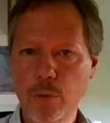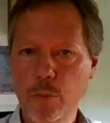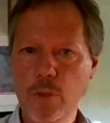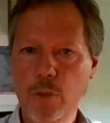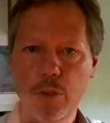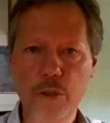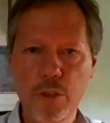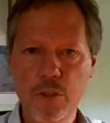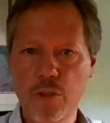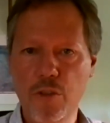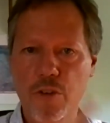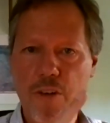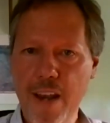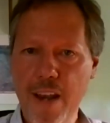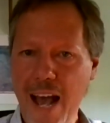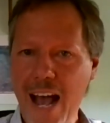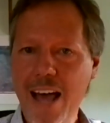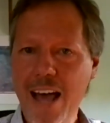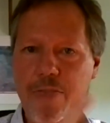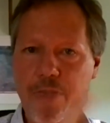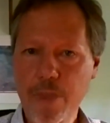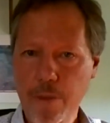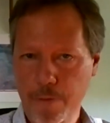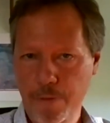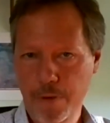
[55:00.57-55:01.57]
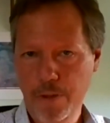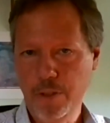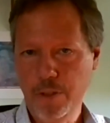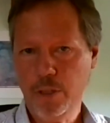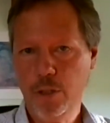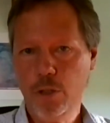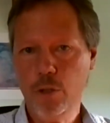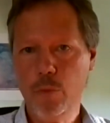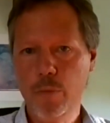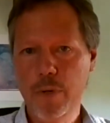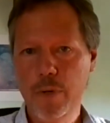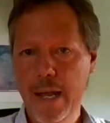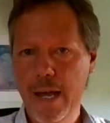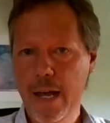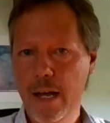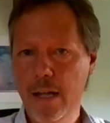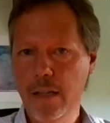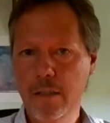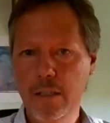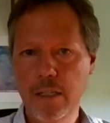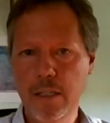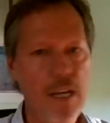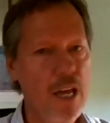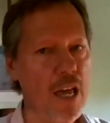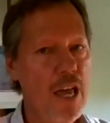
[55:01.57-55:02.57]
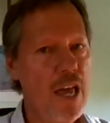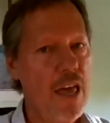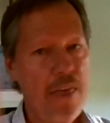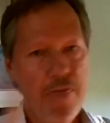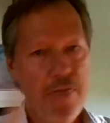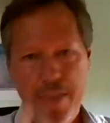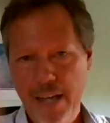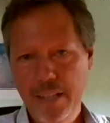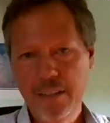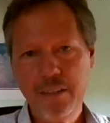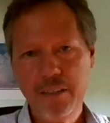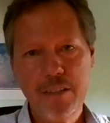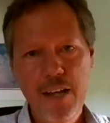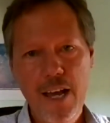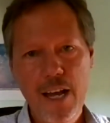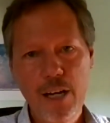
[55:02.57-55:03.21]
the world is not the physical reality. That's